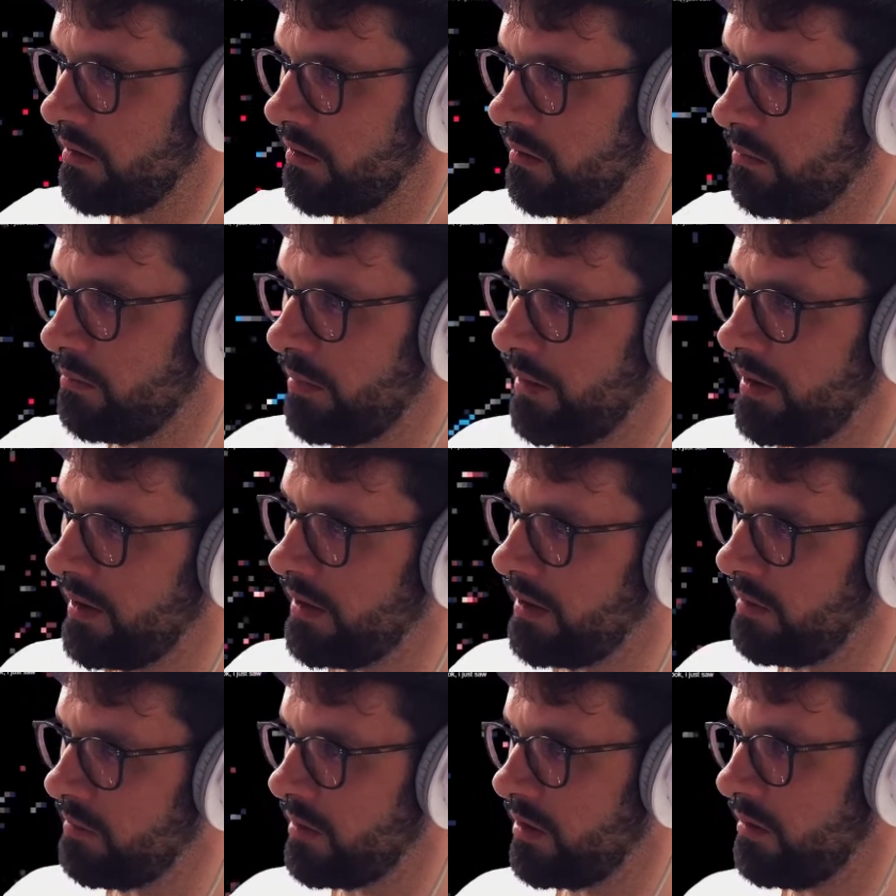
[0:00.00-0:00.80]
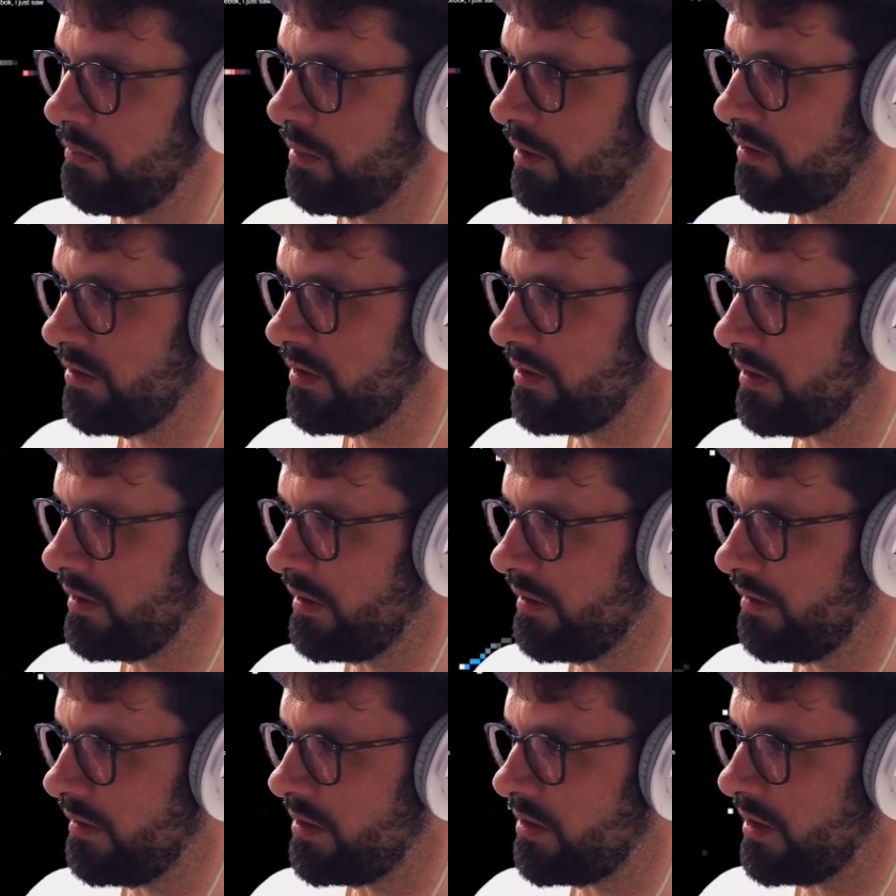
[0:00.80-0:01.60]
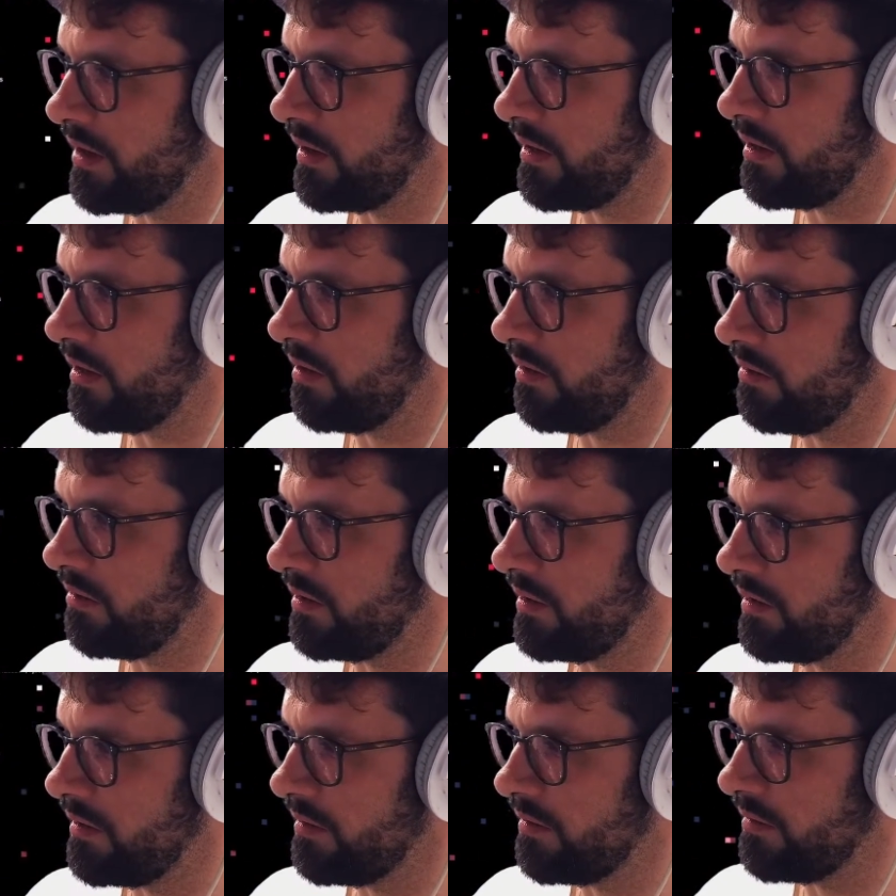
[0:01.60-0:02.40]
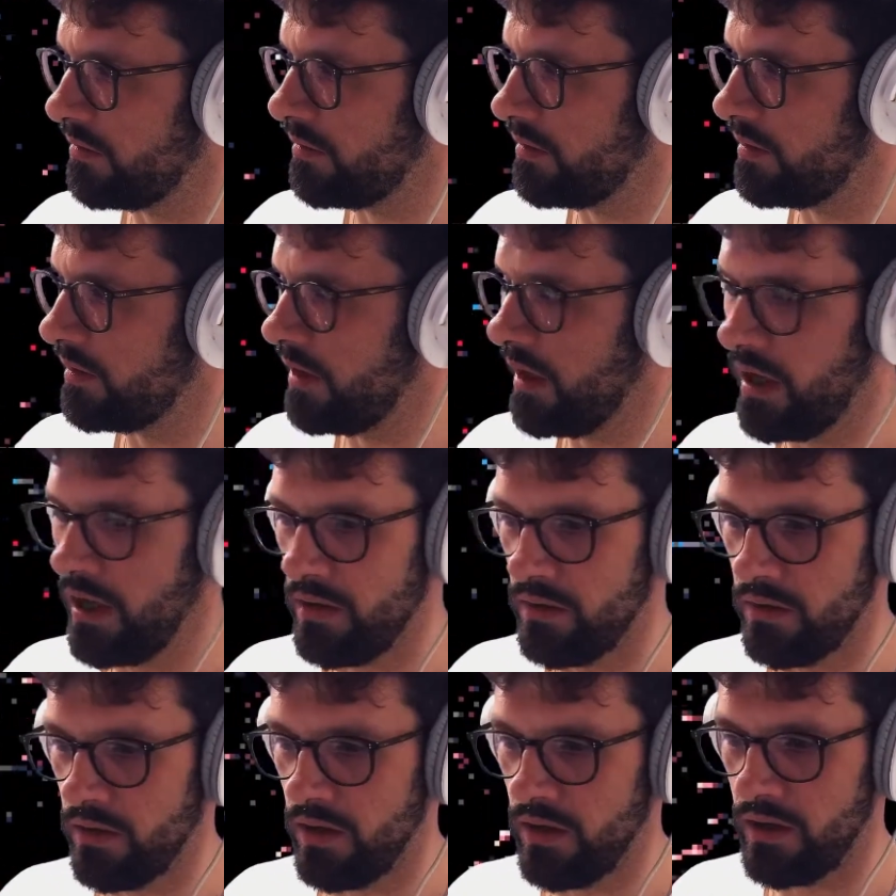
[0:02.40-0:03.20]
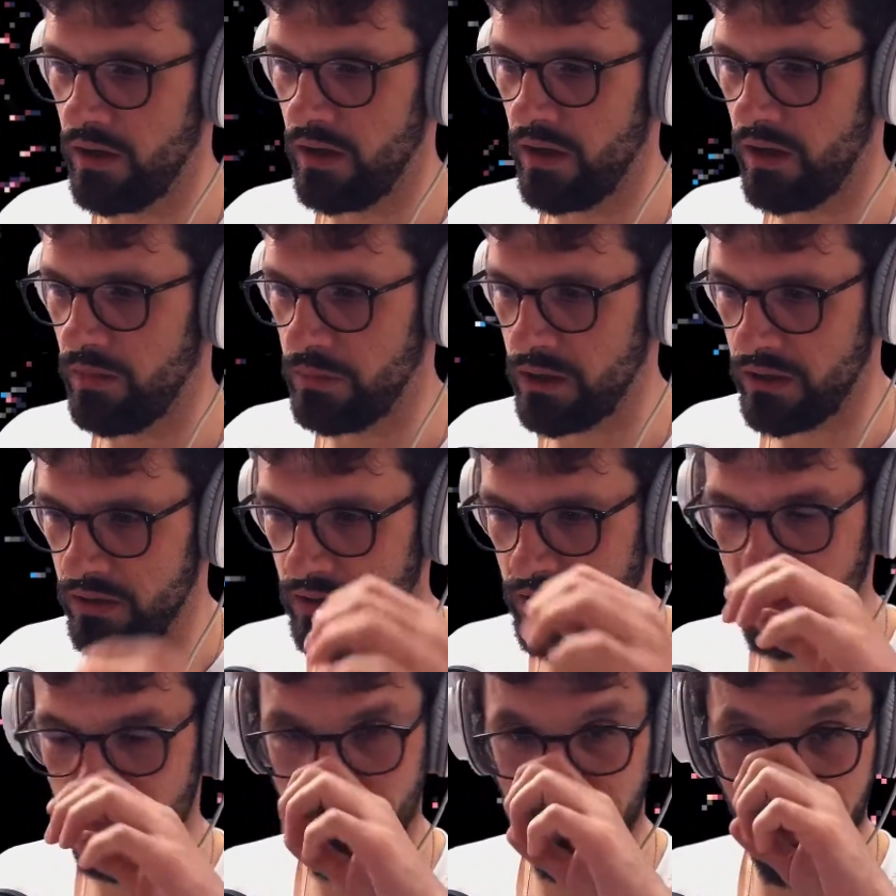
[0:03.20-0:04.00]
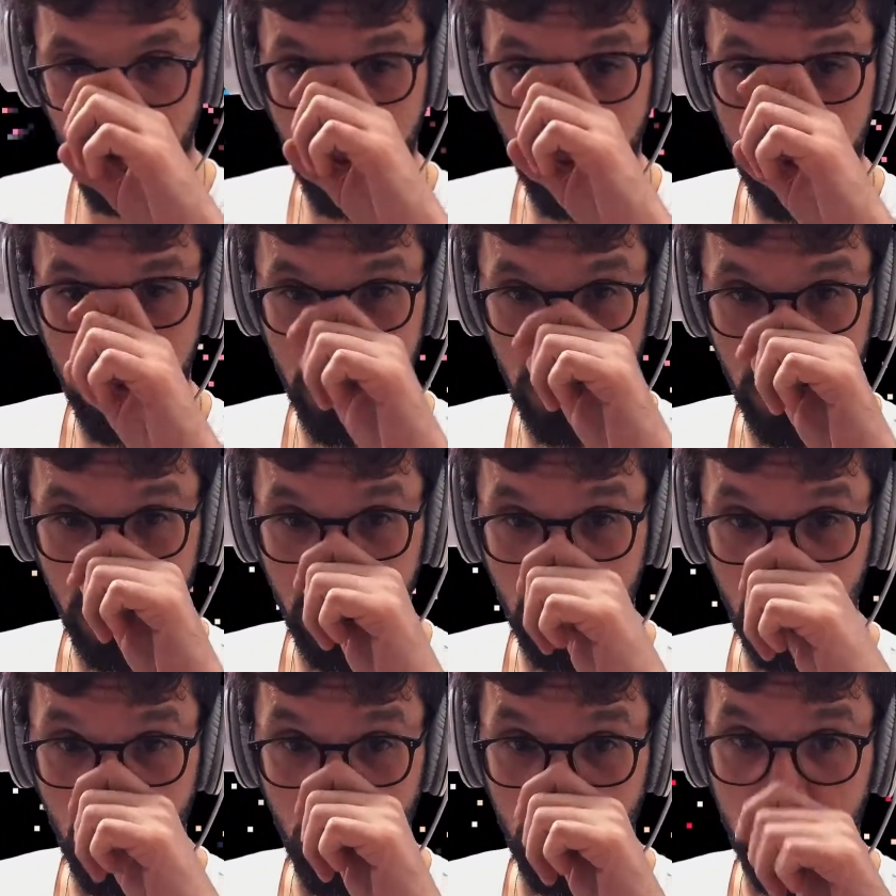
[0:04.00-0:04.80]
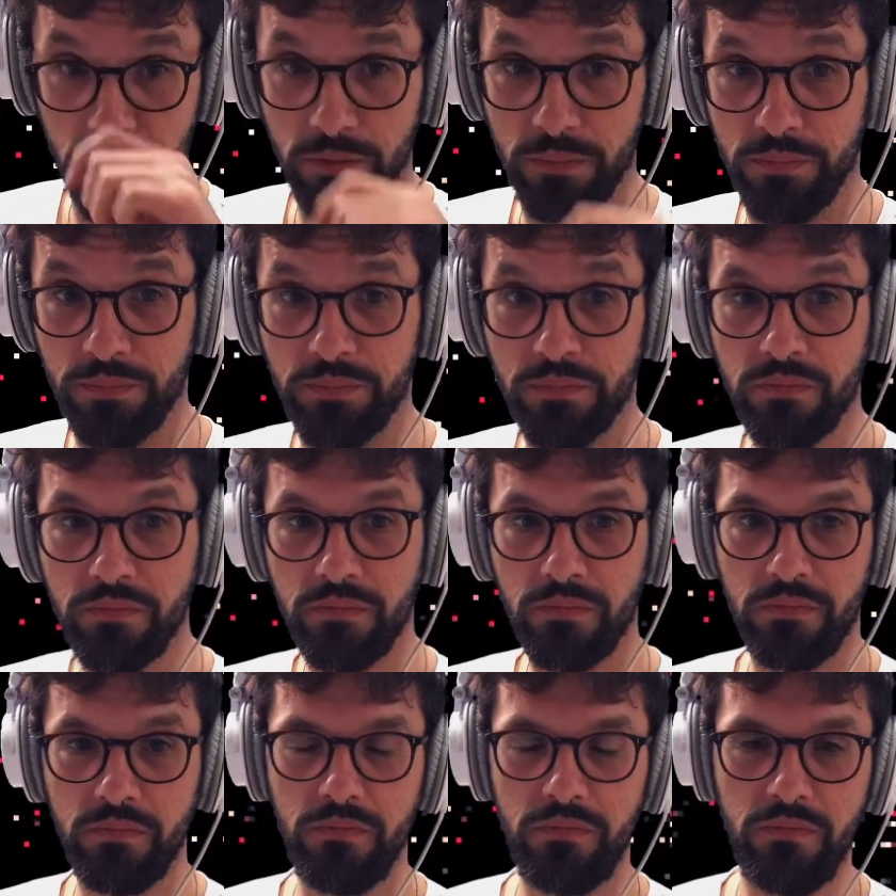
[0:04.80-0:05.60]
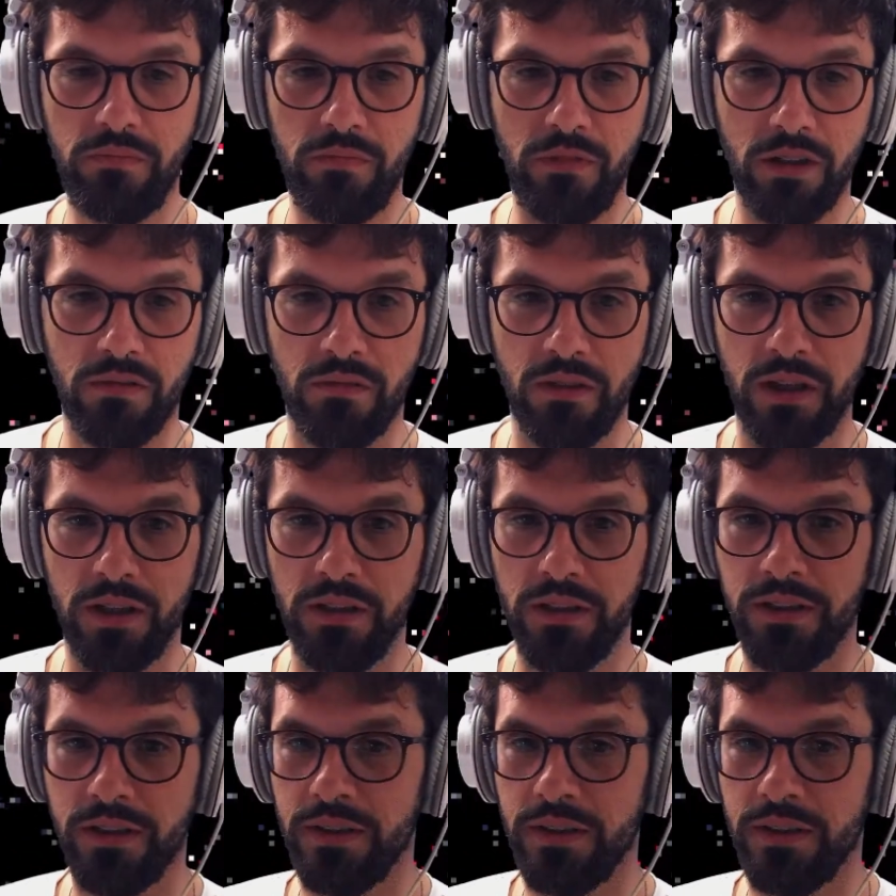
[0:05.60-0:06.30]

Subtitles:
But I'm gonna post it in the chat now, and I mean in the group, right?